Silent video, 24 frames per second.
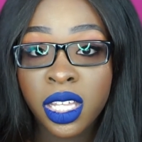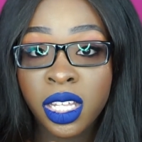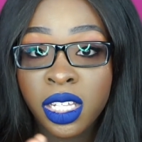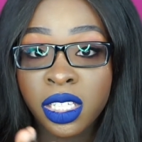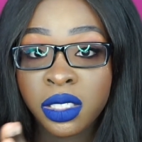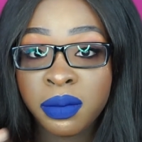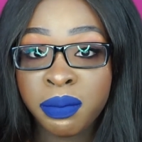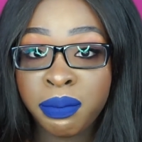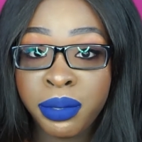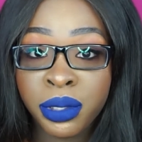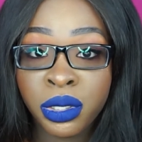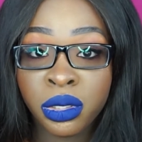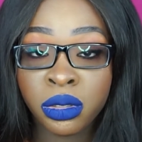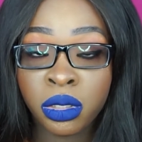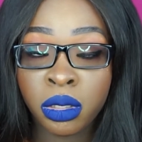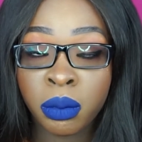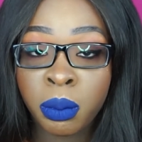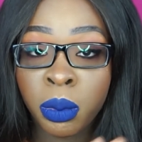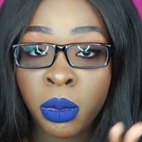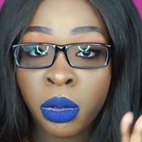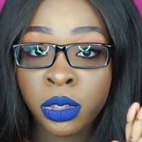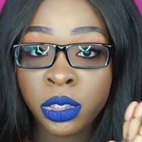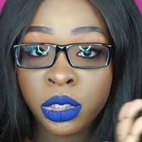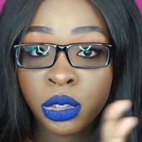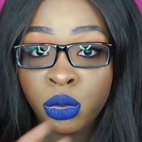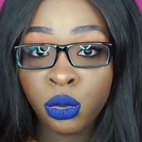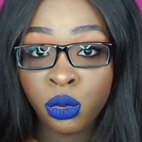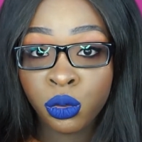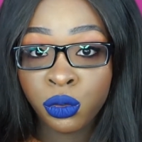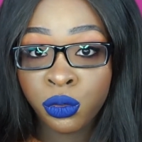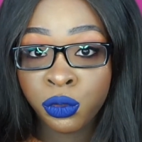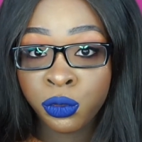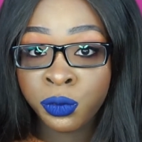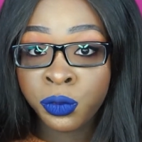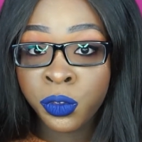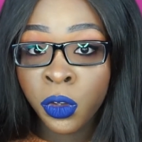is buildable to
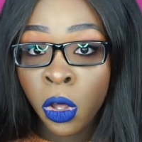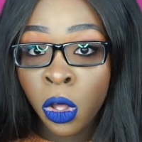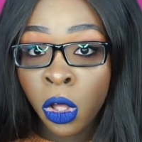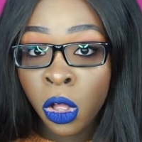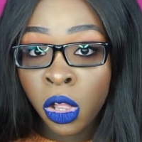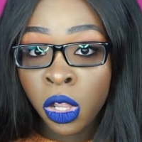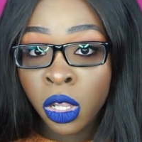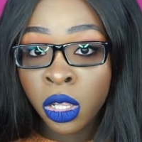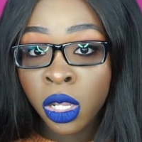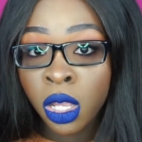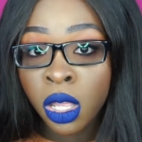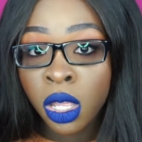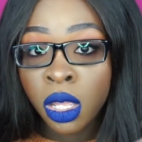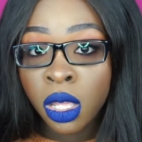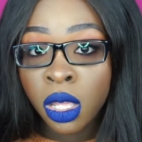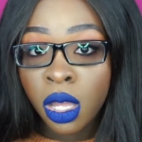full.